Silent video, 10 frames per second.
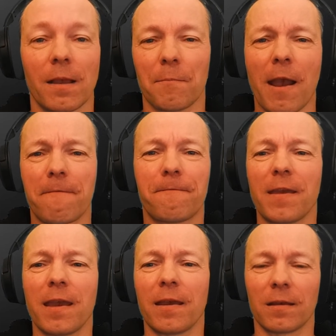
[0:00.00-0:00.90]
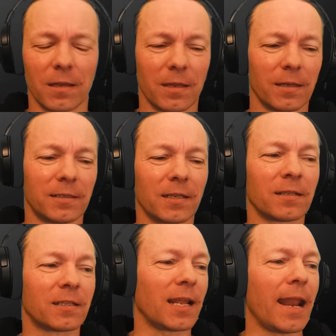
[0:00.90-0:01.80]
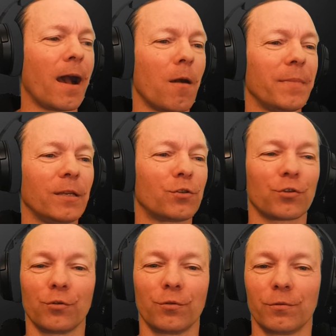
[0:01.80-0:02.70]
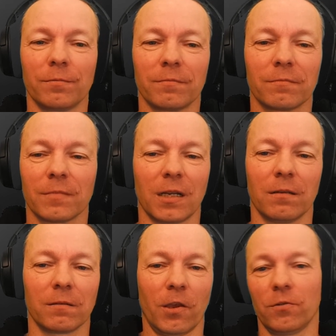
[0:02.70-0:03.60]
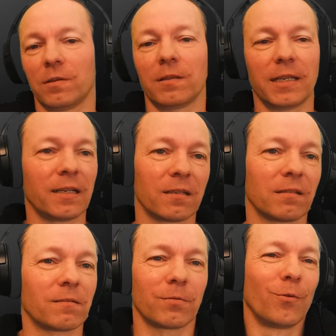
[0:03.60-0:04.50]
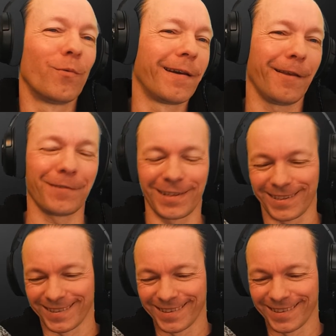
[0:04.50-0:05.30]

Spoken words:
My fear didn't allow me to, I don't know, go to the dentist or whatever.